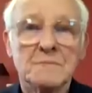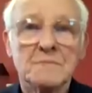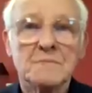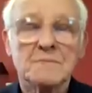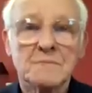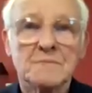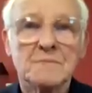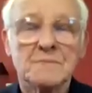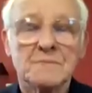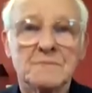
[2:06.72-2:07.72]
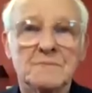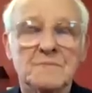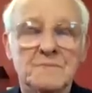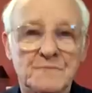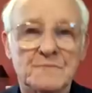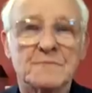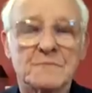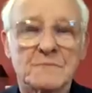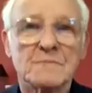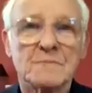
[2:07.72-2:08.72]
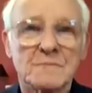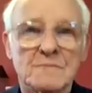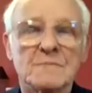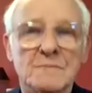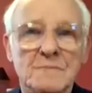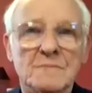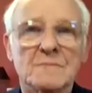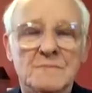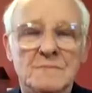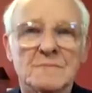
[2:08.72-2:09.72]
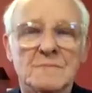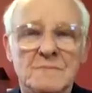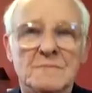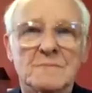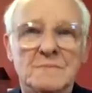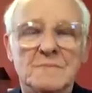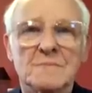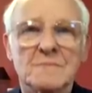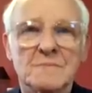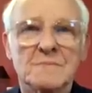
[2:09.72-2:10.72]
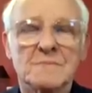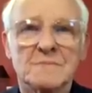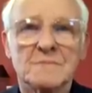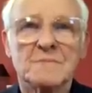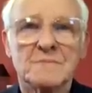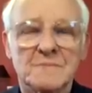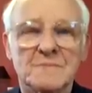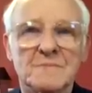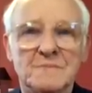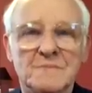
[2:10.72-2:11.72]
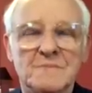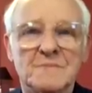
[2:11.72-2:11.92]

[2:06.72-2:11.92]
(silent)